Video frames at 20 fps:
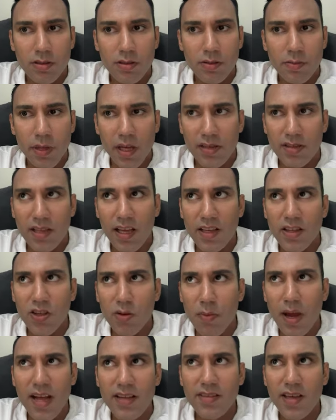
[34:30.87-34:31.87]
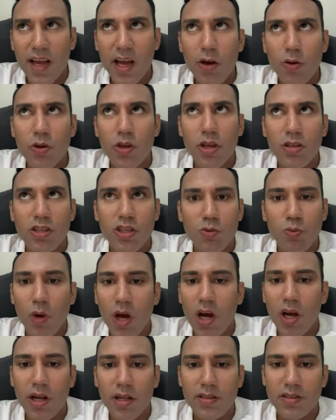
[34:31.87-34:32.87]
But it's like no matter how good you
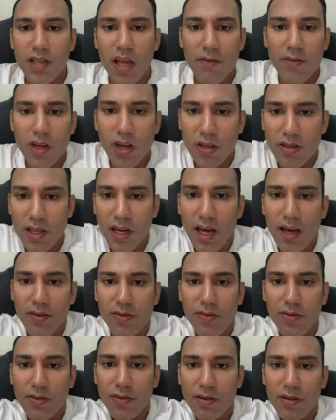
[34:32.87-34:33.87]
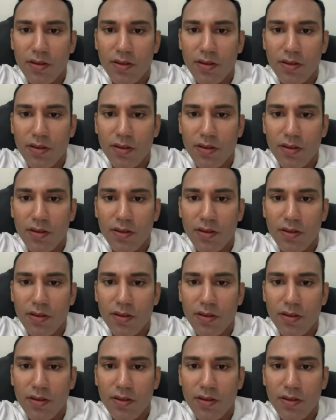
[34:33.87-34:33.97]
are, it's never good enough.